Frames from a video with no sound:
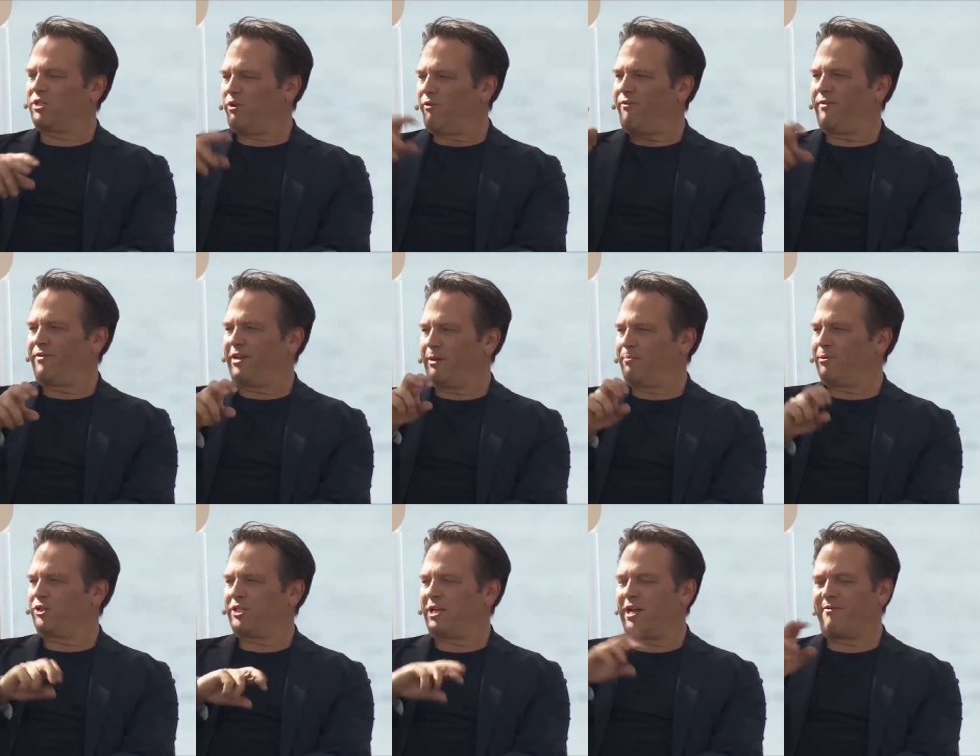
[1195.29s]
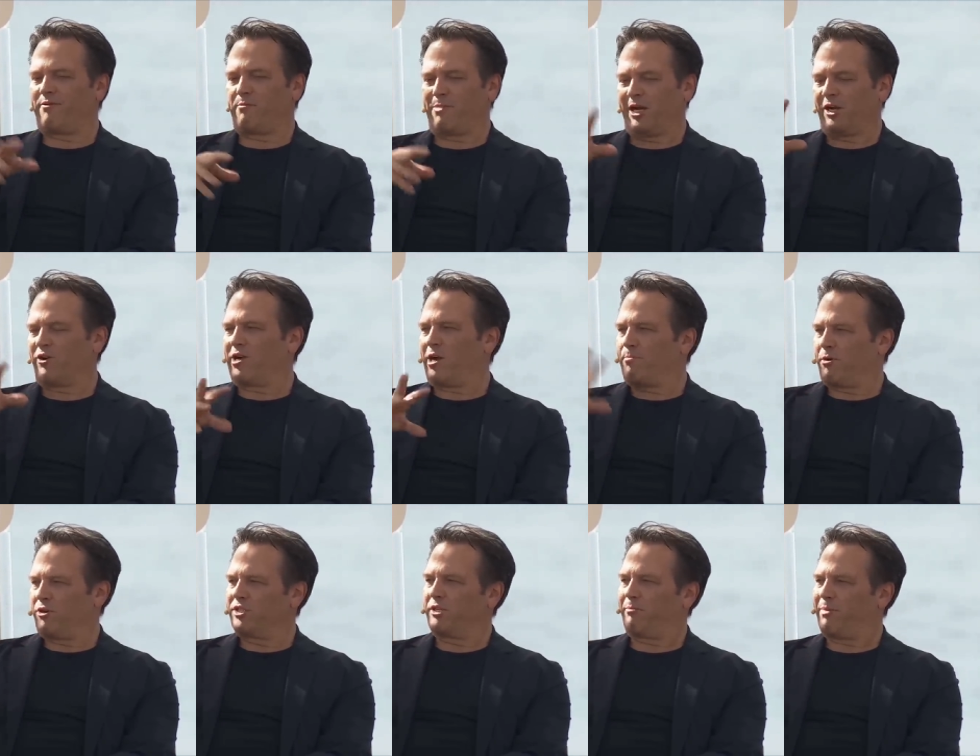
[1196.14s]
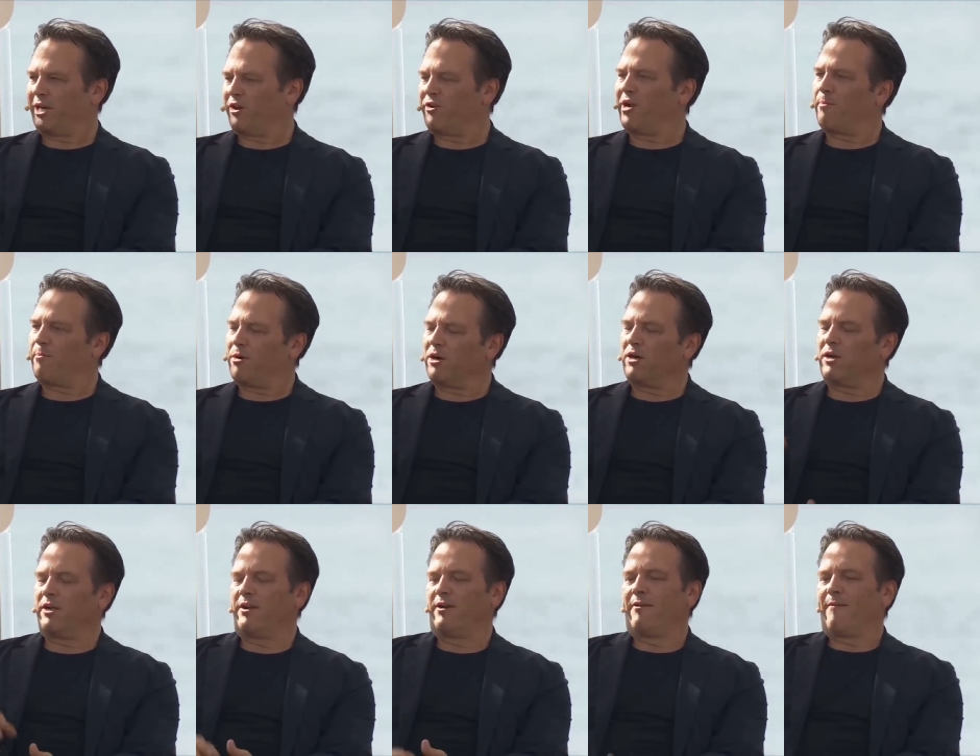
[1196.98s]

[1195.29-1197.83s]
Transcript: so 15% of a bigger number is a bigger number.